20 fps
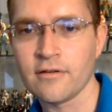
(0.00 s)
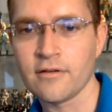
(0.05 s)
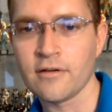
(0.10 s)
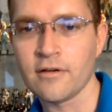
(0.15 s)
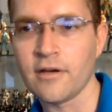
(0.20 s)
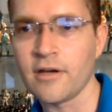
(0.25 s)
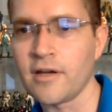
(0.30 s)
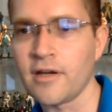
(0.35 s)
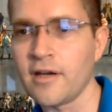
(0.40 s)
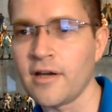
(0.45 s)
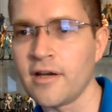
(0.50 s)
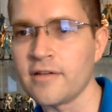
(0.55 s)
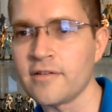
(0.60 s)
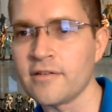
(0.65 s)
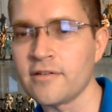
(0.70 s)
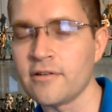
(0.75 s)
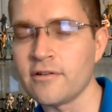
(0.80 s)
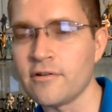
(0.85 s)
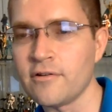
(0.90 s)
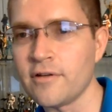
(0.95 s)
All right, guys.
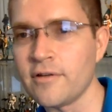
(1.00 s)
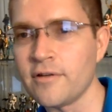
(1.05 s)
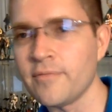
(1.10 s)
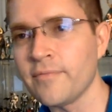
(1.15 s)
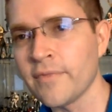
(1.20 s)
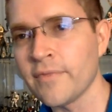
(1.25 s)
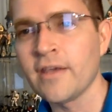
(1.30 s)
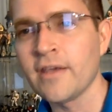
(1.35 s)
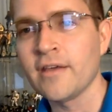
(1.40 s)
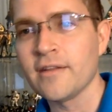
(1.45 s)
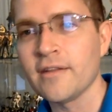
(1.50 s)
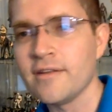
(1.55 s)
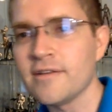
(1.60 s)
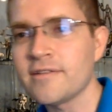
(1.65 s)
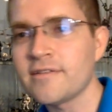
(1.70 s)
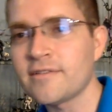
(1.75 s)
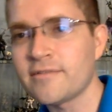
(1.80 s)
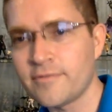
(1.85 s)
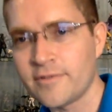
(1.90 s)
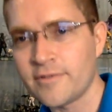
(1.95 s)
So
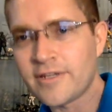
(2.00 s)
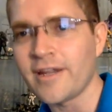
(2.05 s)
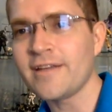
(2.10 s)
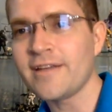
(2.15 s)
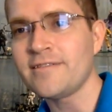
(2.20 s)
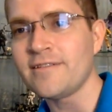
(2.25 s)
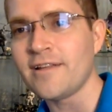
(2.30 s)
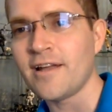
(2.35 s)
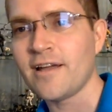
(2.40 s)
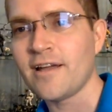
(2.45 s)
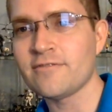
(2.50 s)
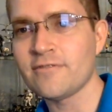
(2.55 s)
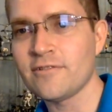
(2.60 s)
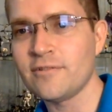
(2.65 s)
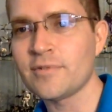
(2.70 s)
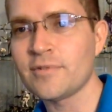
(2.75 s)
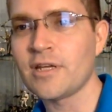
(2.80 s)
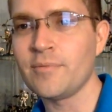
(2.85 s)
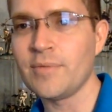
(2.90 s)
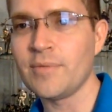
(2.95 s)
tonight's live
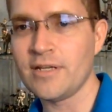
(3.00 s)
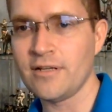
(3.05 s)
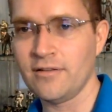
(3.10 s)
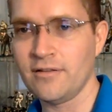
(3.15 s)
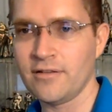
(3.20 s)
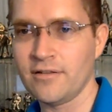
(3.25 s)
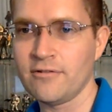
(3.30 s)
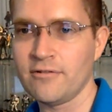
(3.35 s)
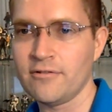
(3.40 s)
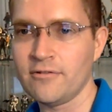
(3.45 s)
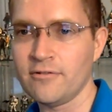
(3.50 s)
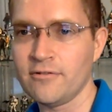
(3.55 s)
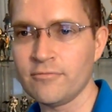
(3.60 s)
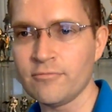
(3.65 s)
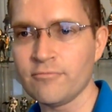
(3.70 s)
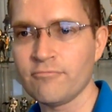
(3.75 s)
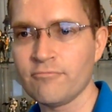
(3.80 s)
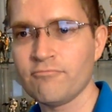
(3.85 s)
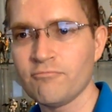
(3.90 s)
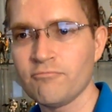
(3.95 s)
stream is going to be a
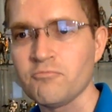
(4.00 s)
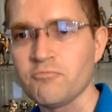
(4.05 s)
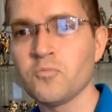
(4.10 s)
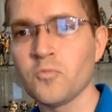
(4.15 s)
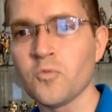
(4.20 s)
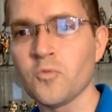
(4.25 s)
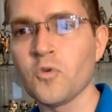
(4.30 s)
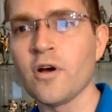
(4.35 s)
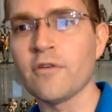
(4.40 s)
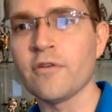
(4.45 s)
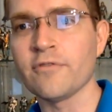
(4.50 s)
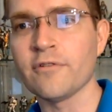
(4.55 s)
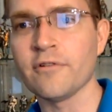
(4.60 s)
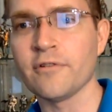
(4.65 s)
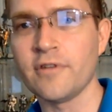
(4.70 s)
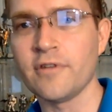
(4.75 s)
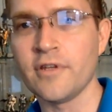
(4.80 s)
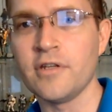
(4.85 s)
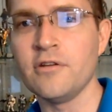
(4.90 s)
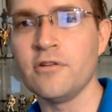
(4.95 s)
little rougher
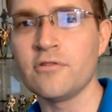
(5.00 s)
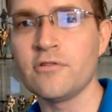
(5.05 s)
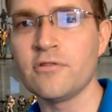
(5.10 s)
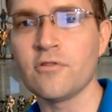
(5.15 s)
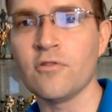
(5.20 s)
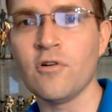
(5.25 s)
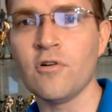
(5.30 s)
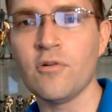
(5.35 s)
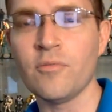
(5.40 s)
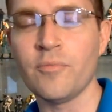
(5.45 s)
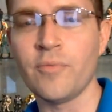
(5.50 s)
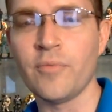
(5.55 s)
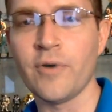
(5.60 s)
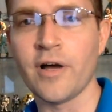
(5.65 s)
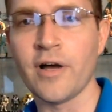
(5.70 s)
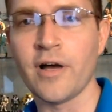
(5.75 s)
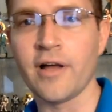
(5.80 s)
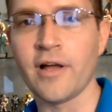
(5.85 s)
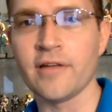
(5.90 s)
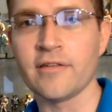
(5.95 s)
than usual,
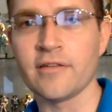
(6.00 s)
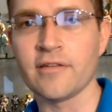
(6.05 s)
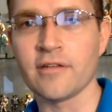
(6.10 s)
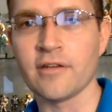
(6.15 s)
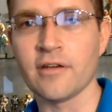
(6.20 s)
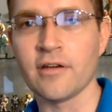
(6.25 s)
but